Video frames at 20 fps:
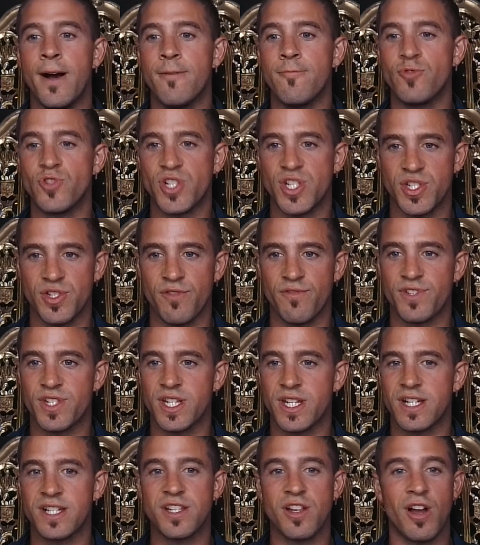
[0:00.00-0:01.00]
which is obviously
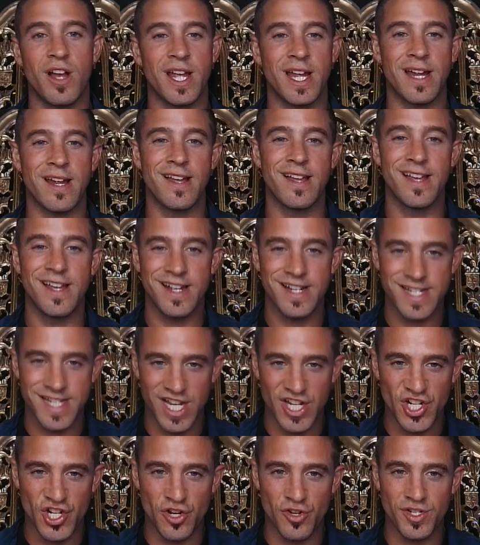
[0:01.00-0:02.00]
exciting. That
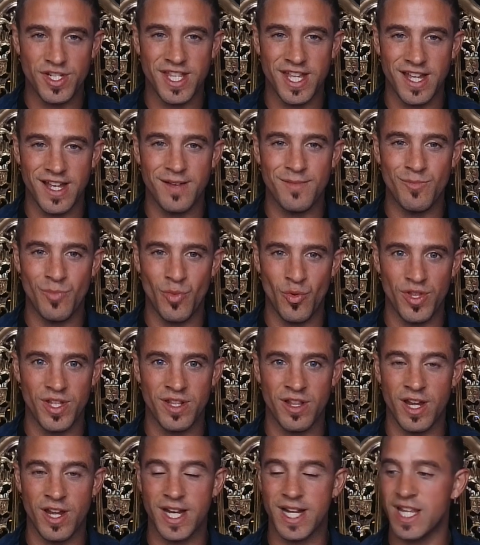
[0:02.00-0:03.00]
shows that more than
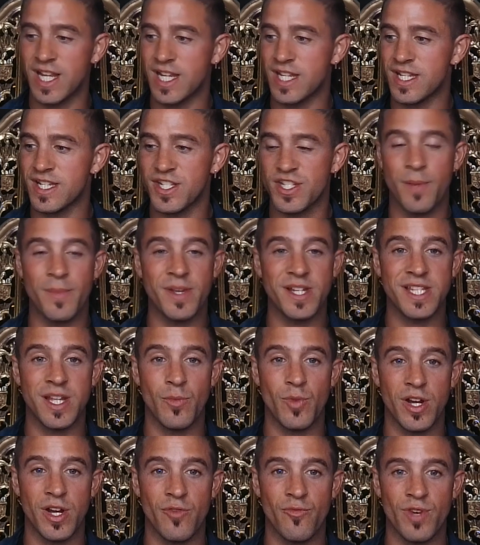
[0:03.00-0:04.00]
likely, to some extent,
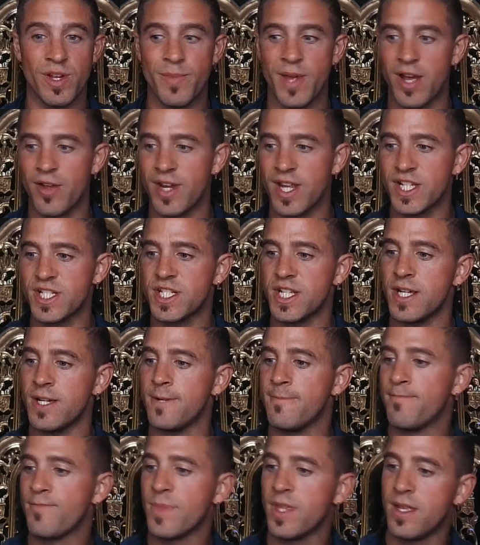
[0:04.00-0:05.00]
we're going to rebound next year.
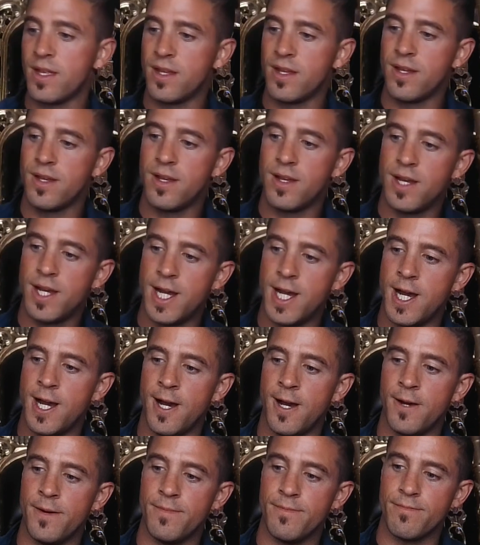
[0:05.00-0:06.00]

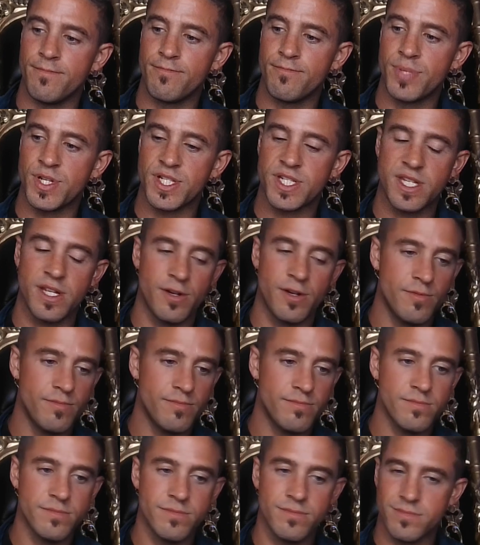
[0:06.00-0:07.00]
But still,
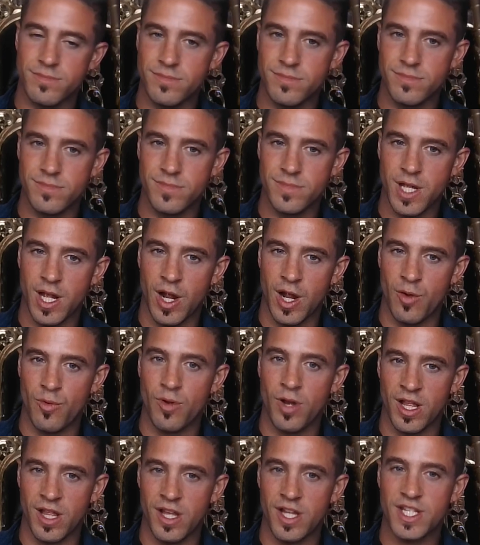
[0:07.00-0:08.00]

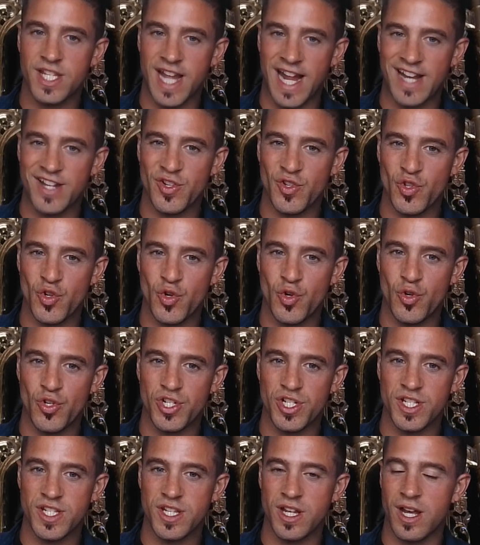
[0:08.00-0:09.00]
I like to act on the
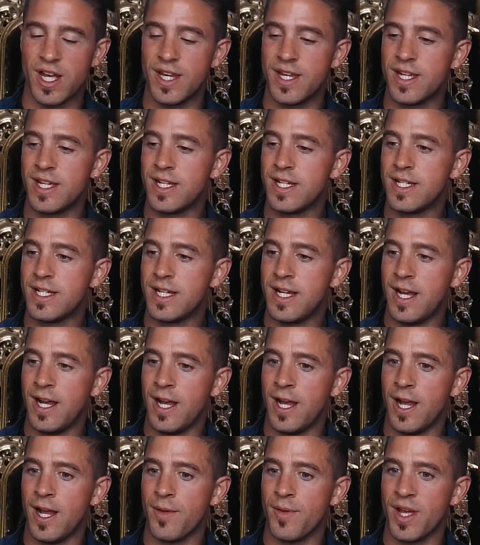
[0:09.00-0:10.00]
caution side,
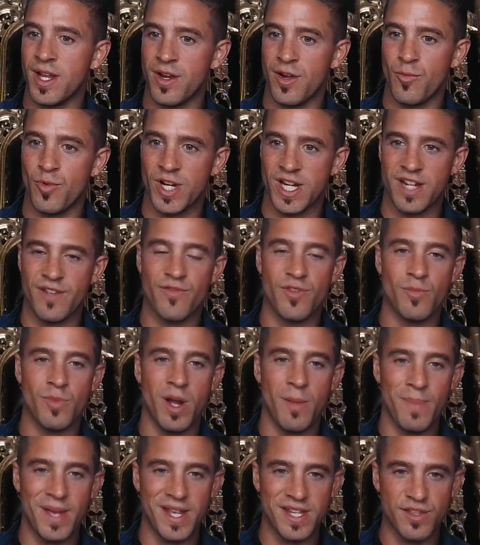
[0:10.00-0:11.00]
and I want to give you my
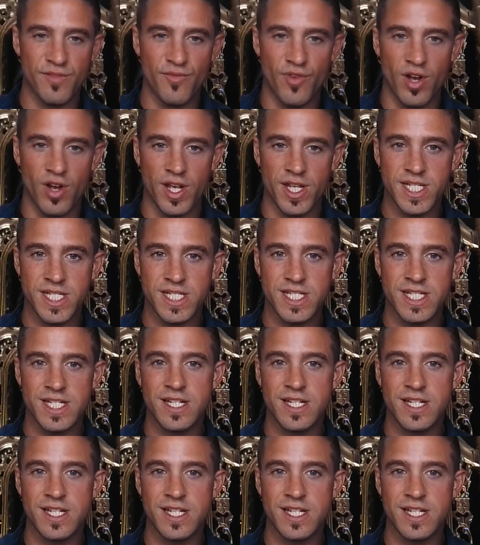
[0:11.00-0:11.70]
best advice,